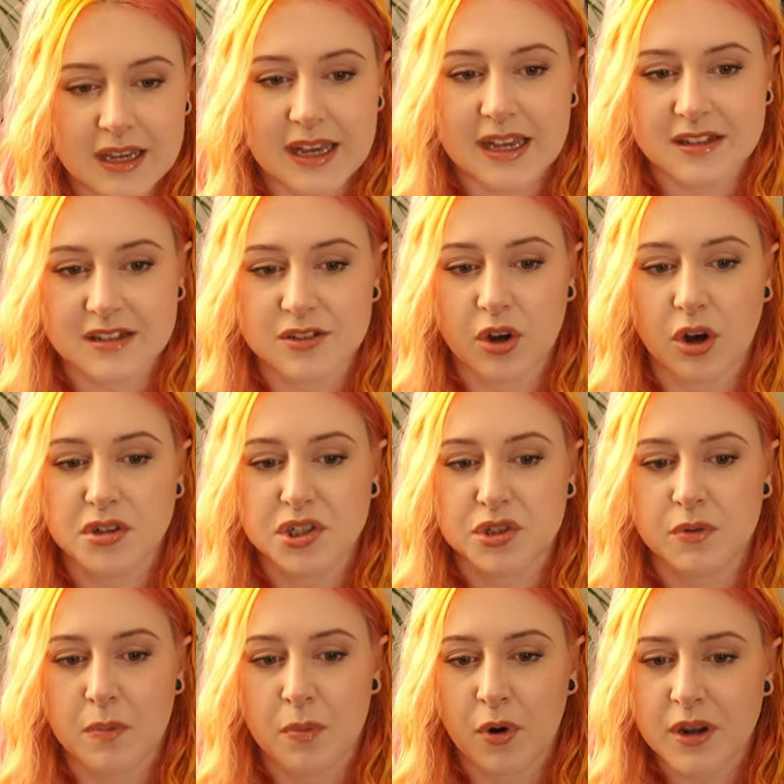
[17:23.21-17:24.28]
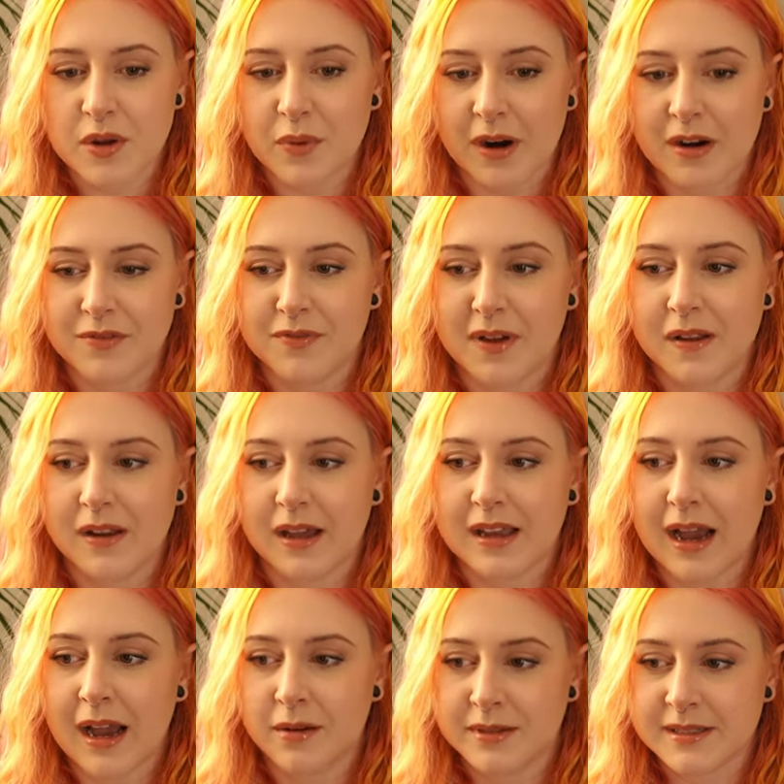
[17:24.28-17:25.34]
It got to a point where it felt like
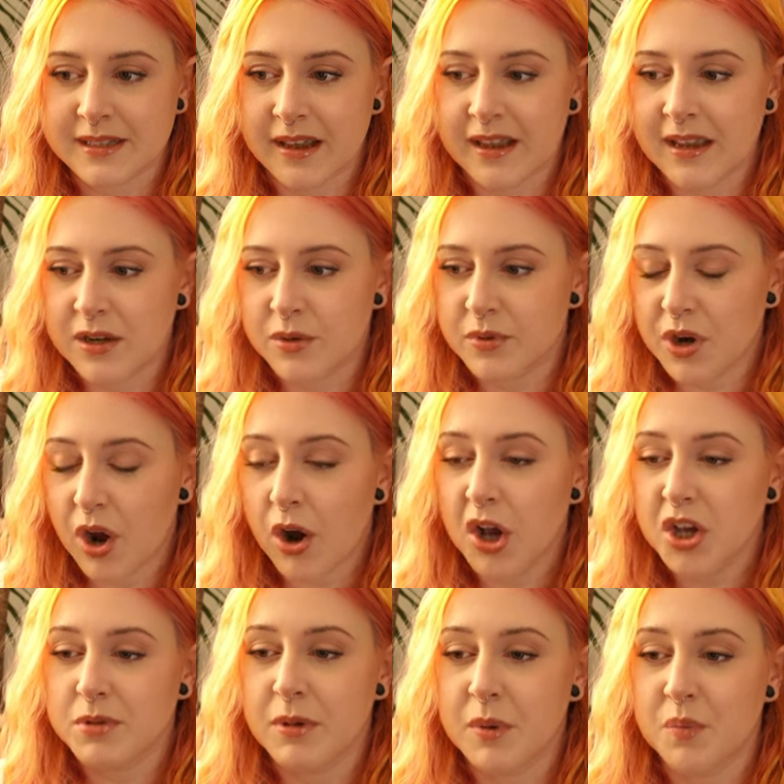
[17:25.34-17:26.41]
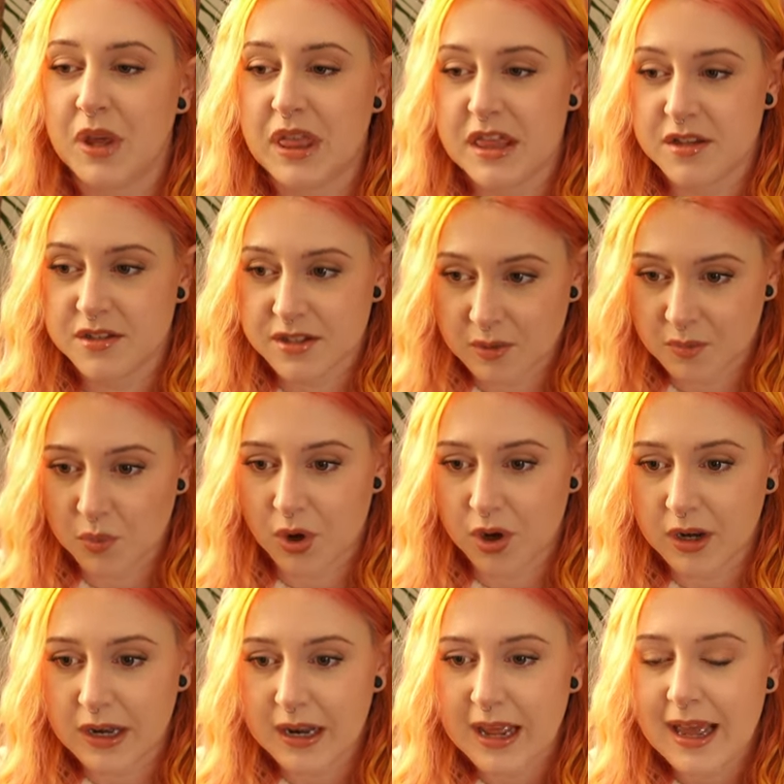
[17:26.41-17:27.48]
I was getting into an argument with
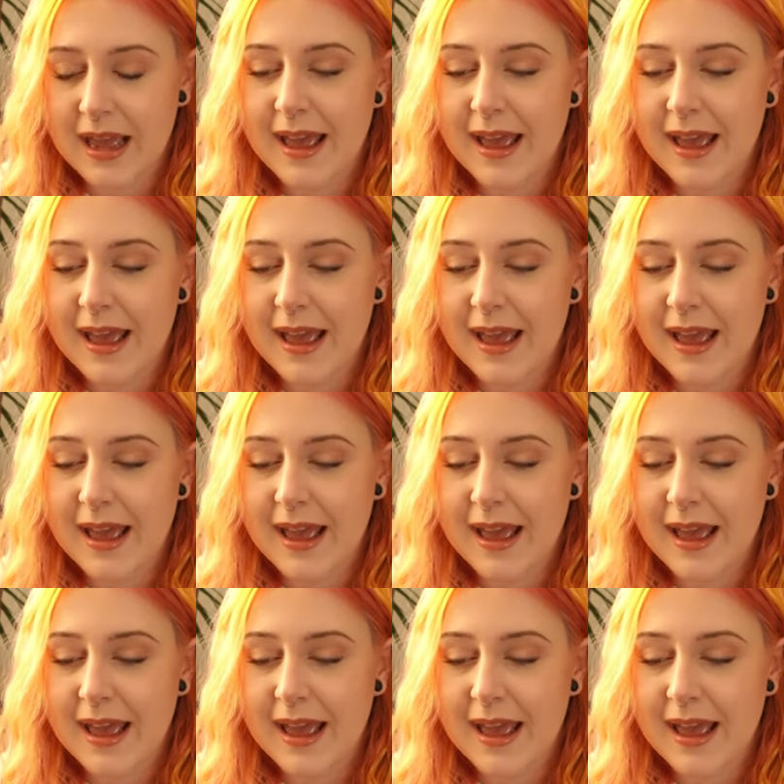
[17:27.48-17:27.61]
someone